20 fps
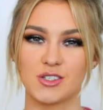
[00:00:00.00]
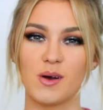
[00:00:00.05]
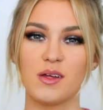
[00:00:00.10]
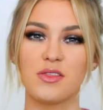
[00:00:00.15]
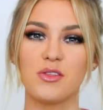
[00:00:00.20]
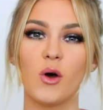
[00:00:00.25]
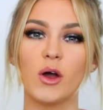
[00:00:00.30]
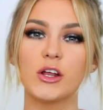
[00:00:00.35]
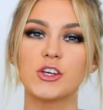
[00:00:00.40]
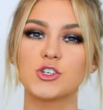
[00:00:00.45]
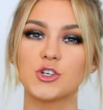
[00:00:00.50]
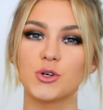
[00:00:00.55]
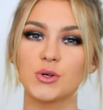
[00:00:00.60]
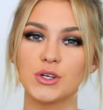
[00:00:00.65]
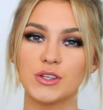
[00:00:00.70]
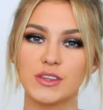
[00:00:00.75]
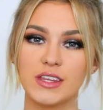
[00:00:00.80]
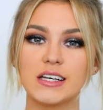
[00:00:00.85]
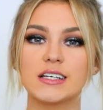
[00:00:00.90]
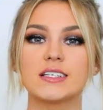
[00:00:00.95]
So I thought I'd show
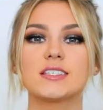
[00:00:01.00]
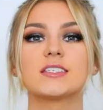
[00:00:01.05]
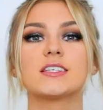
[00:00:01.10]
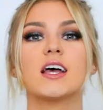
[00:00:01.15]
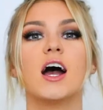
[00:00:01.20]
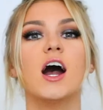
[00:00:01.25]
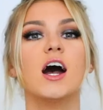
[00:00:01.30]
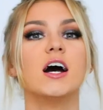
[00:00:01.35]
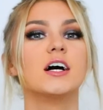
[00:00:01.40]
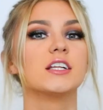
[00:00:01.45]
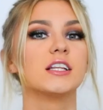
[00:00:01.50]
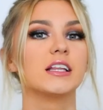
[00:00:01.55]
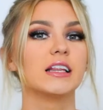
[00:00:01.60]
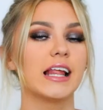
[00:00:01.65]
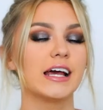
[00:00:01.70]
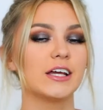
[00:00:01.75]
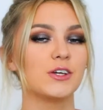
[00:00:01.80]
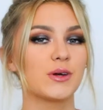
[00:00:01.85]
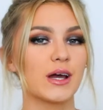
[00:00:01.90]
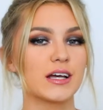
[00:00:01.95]
you this,
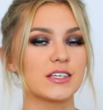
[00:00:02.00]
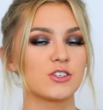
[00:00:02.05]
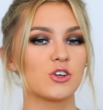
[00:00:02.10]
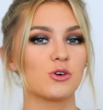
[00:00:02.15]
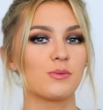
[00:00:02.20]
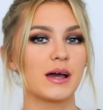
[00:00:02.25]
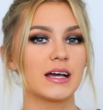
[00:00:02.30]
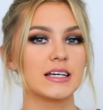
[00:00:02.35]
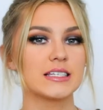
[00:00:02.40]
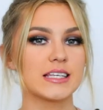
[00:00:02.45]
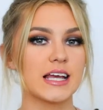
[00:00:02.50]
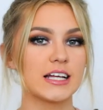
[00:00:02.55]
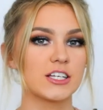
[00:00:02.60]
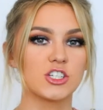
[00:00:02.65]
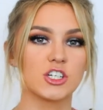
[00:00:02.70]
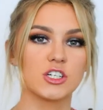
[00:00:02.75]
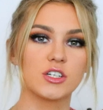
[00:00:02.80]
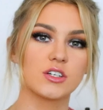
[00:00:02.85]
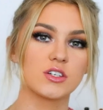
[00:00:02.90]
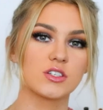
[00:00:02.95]
let you guys know my
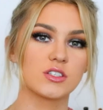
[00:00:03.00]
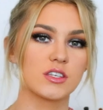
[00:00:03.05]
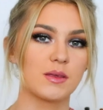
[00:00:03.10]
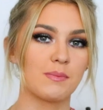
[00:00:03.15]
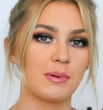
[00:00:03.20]
essentials,